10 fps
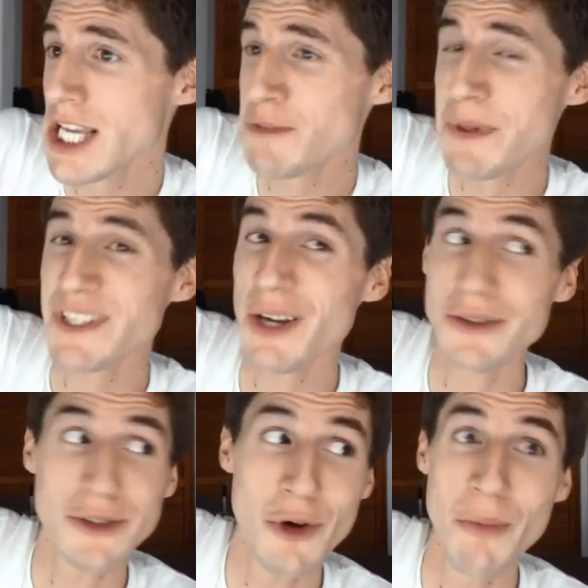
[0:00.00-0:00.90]
It spits
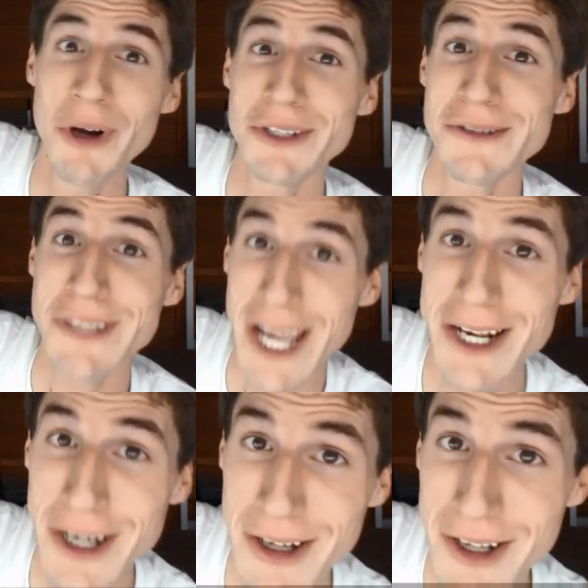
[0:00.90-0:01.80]
out so much
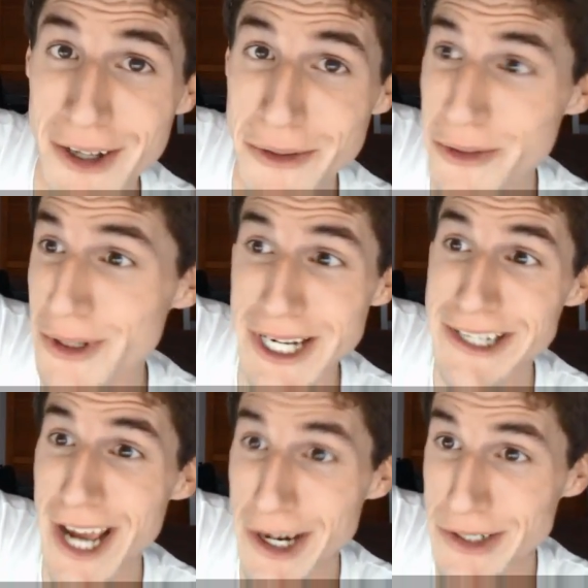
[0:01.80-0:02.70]
data through the
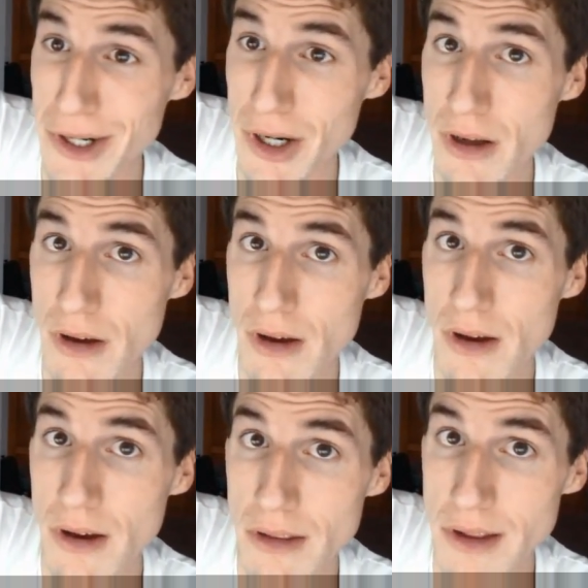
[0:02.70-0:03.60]
detector
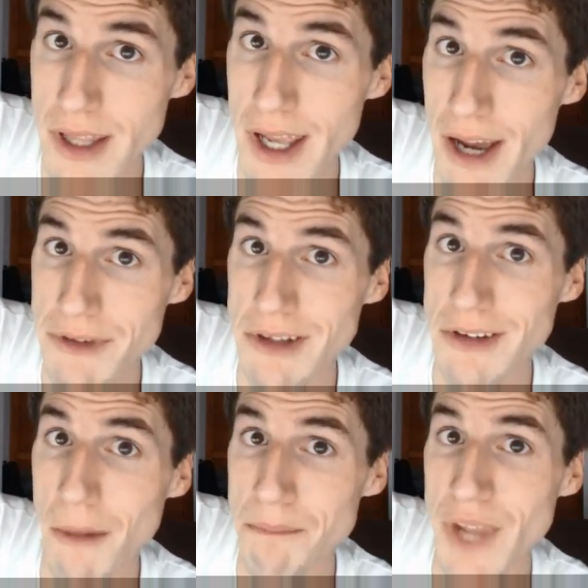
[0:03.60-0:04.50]
that they have to
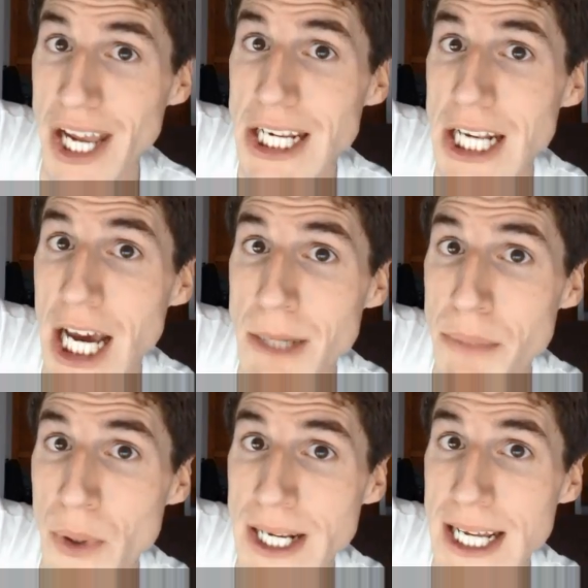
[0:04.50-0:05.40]
dump
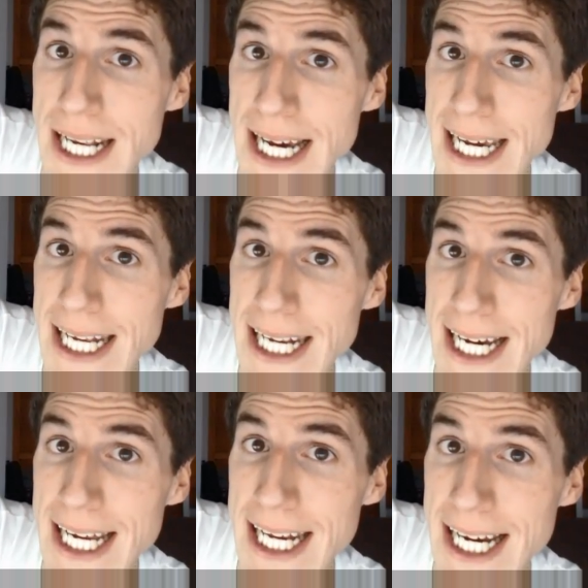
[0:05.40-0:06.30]

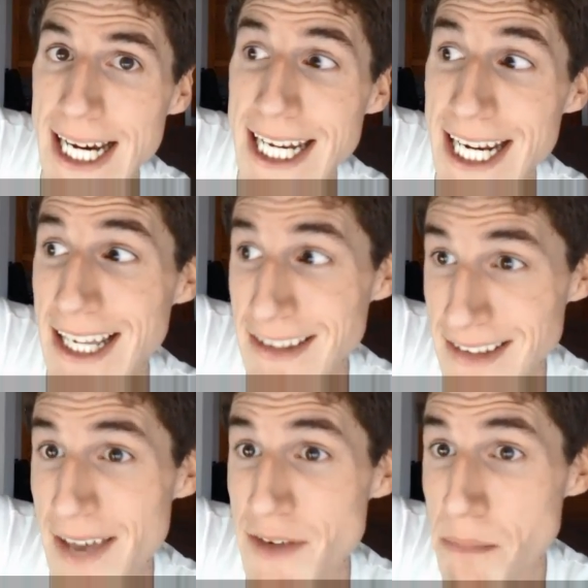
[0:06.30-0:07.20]

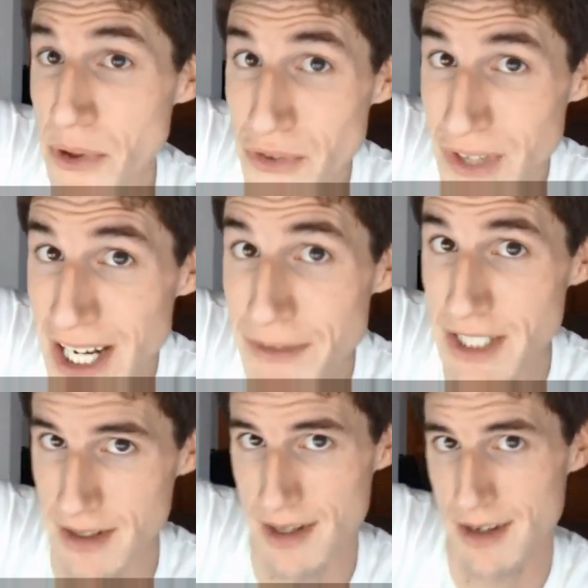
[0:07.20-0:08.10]
99.99997% of it